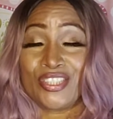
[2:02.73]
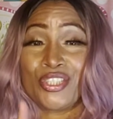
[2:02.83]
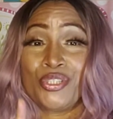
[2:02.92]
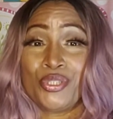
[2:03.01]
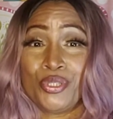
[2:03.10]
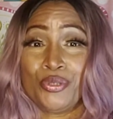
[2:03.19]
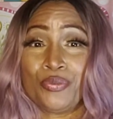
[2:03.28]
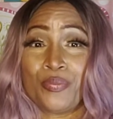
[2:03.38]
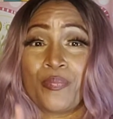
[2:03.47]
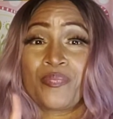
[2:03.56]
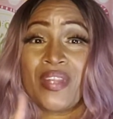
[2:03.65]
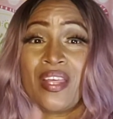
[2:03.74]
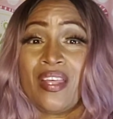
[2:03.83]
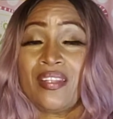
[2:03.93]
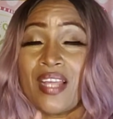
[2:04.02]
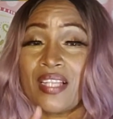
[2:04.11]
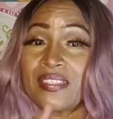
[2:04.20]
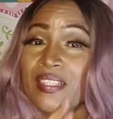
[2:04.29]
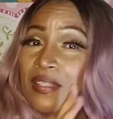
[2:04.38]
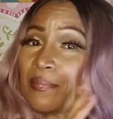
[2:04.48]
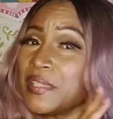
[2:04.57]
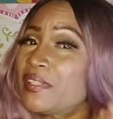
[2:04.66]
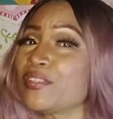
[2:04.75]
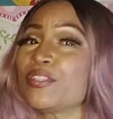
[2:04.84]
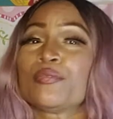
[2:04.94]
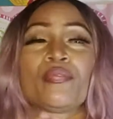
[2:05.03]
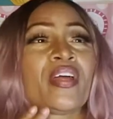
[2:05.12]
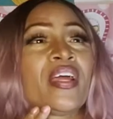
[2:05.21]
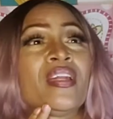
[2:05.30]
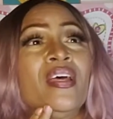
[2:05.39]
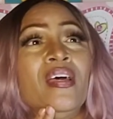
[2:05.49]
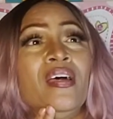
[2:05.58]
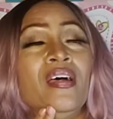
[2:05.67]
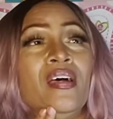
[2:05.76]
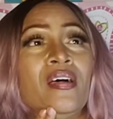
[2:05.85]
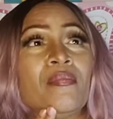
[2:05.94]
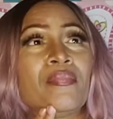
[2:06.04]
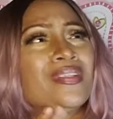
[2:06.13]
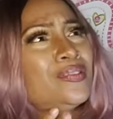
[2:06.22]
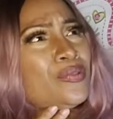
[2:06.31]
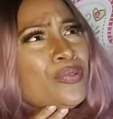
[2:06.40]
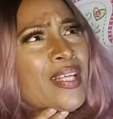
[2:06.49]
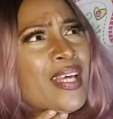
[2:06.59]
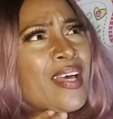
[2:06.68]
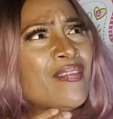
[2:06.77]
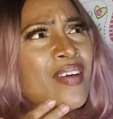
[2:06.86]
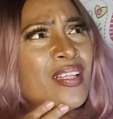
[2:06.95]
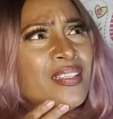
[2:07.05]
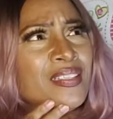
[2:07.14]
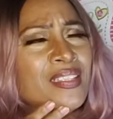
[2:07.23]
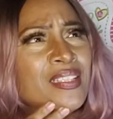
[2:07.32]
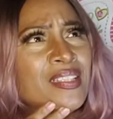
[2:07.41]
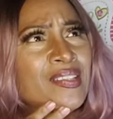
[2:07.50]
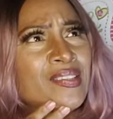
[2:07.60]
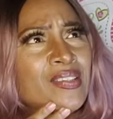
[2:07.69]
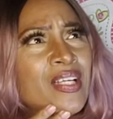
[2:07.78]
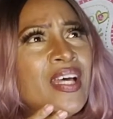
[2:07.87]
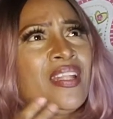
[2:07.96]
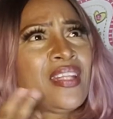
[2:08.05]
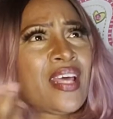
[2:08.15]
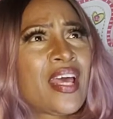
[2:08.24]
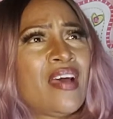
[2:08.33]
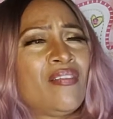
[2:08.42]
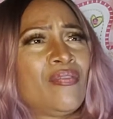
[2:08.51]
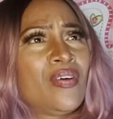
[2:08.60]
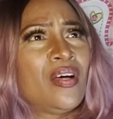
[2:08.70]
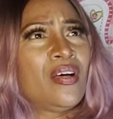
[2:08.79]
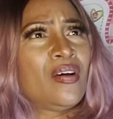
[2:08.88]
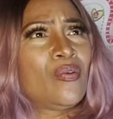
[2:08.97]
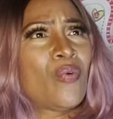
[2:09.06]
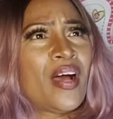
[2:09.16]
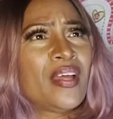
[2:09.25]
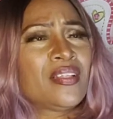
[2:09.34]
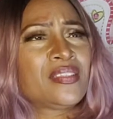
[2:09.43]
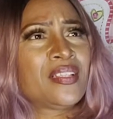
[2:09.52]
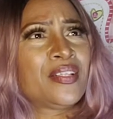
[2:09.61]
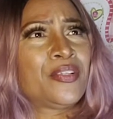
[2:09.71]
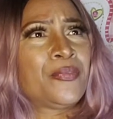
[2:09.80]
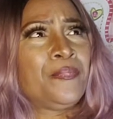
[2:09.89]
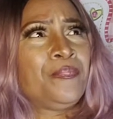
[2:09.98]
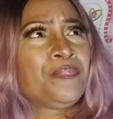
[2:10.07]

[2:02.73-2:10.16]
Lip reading: going to be the new brand. Do they have Valentino? They have YSL.